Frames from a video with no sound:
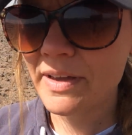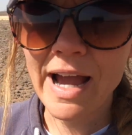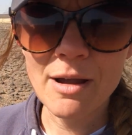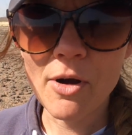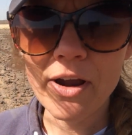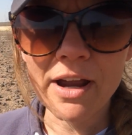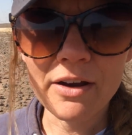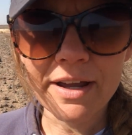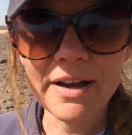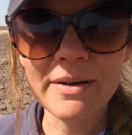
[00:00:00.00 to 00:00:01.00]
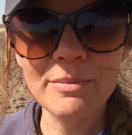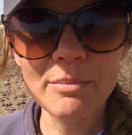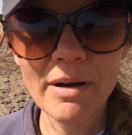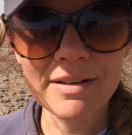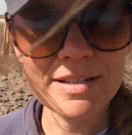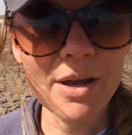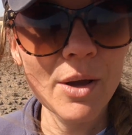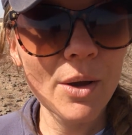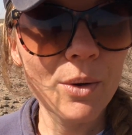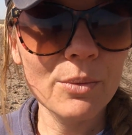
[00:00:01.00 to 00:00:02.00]
the Khaybar area, but
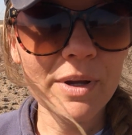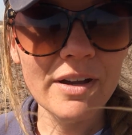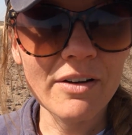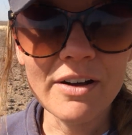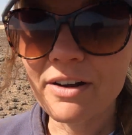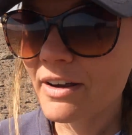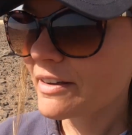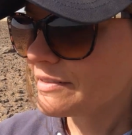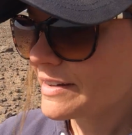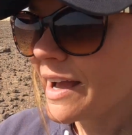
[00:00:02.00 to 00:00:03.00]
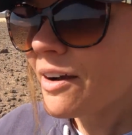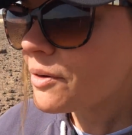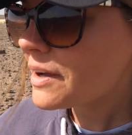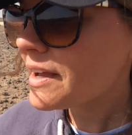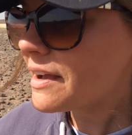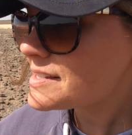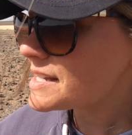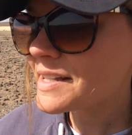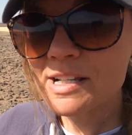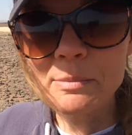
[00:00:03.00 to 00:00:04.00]
we are now seeing